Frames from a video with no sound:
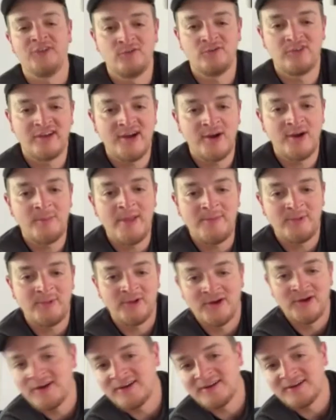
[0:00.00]
over here. People
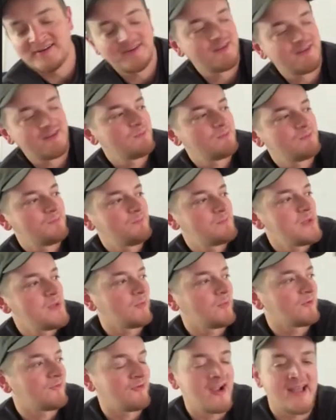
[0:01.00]
are
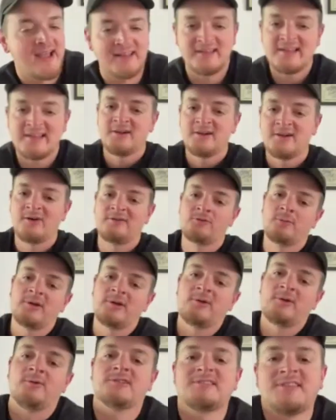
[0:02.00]
friendly. You know,
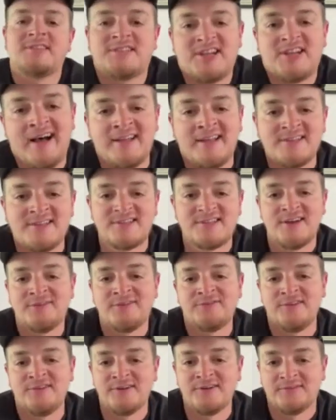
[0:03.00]
everybody wants to chat and
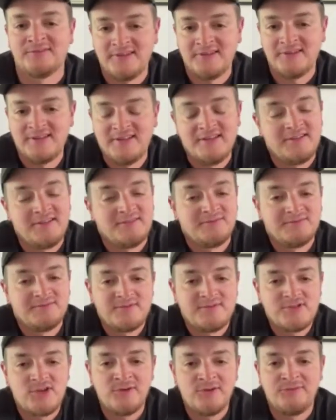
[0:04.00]
stuff. You know,
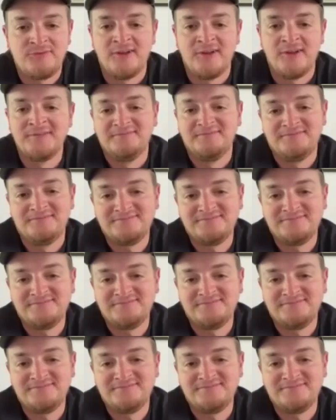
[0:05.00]
it's good fun.